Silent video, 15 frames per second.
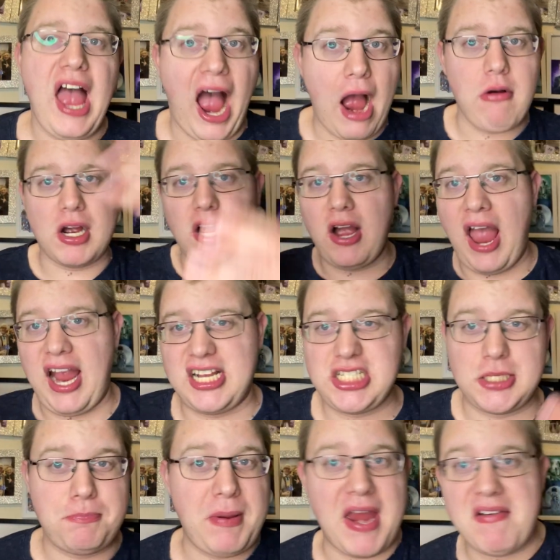how I
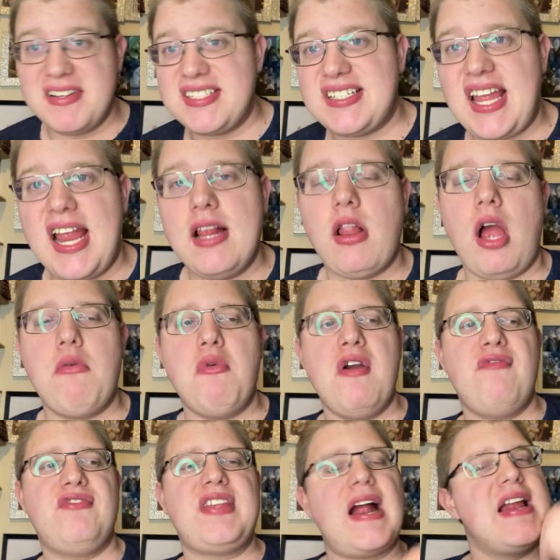experienced it, like
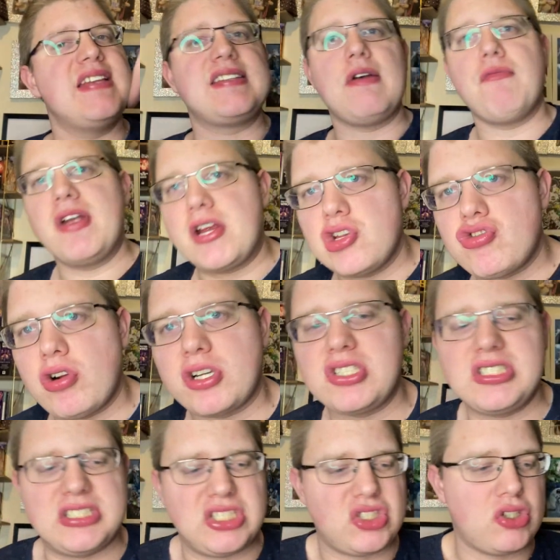with tallsnap
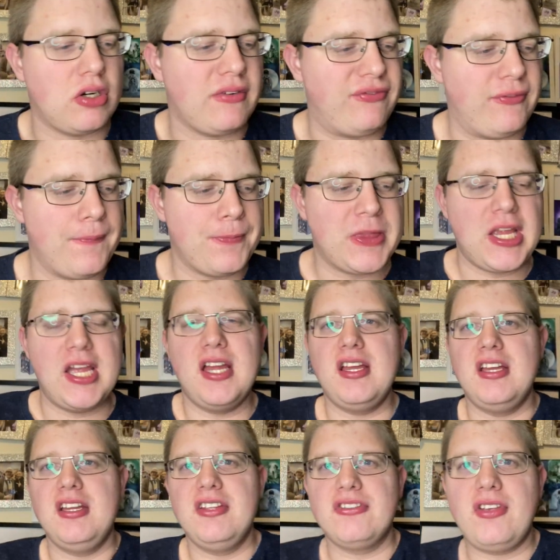reconstructions and stuff.
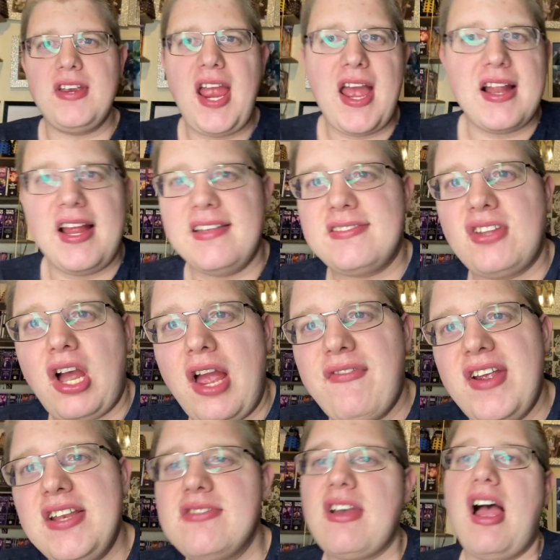So yeah, let's
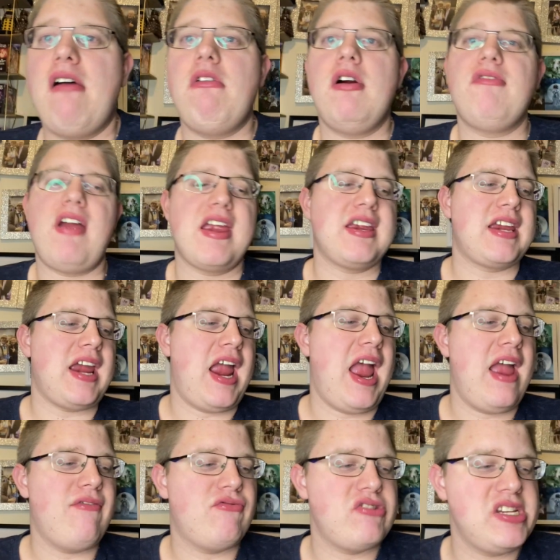dive into how I rank
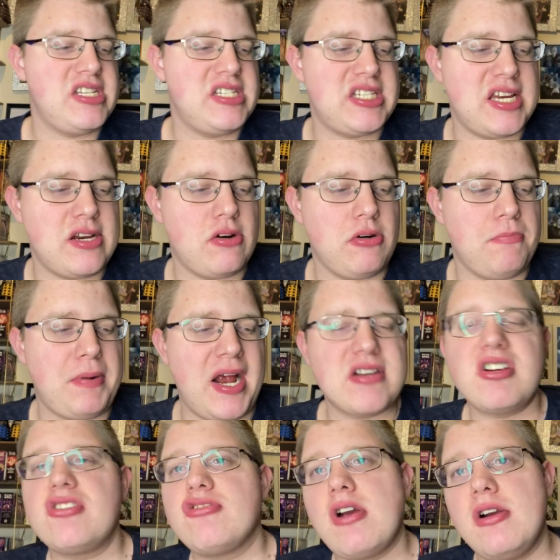every single
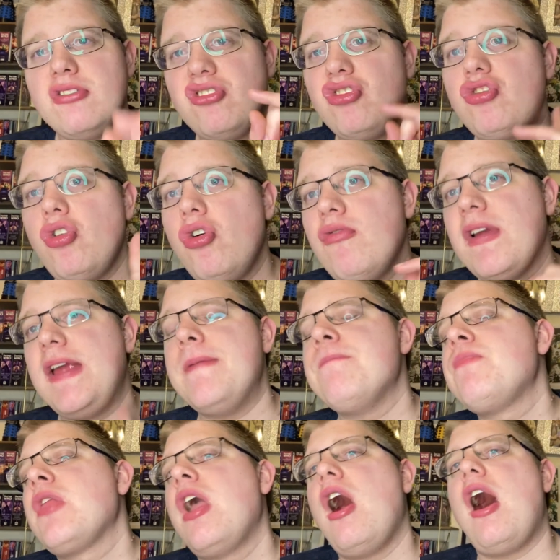Patrick Troughton story
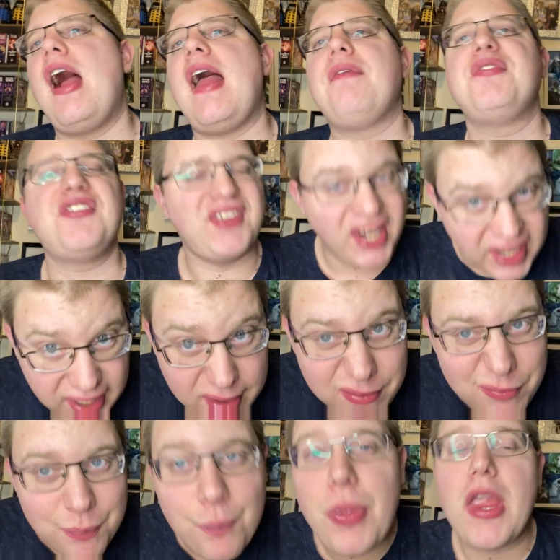I have seen.
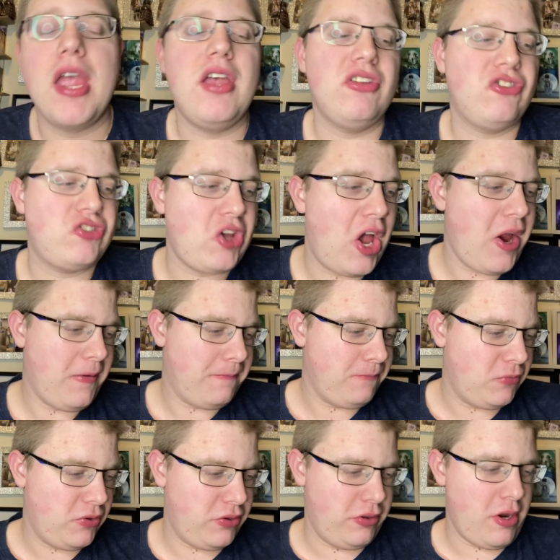So,
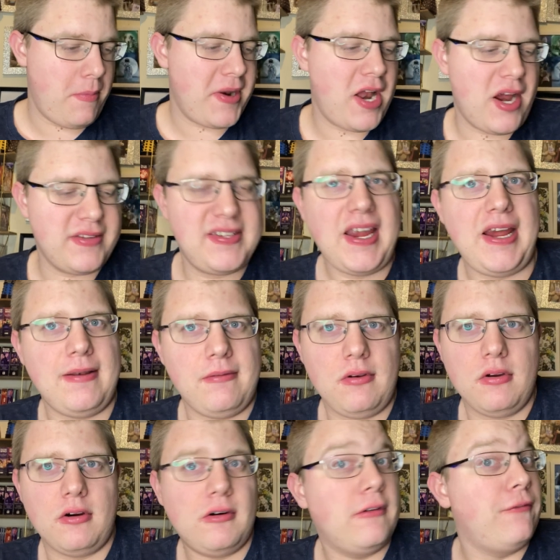number 19,
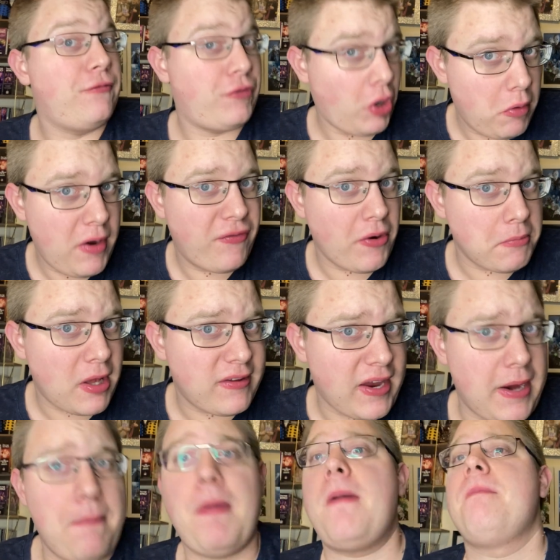Fury from the
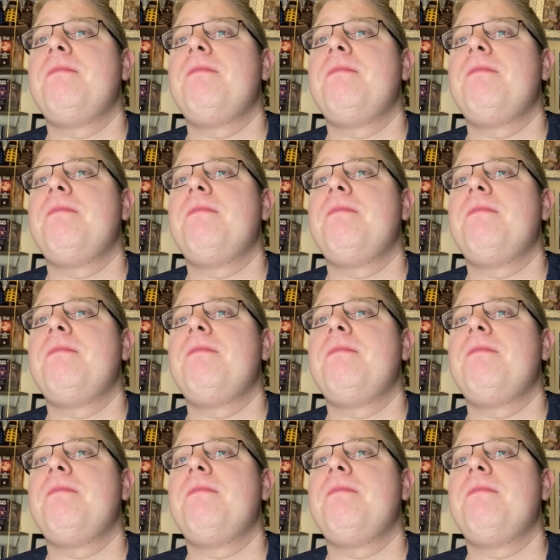Deep.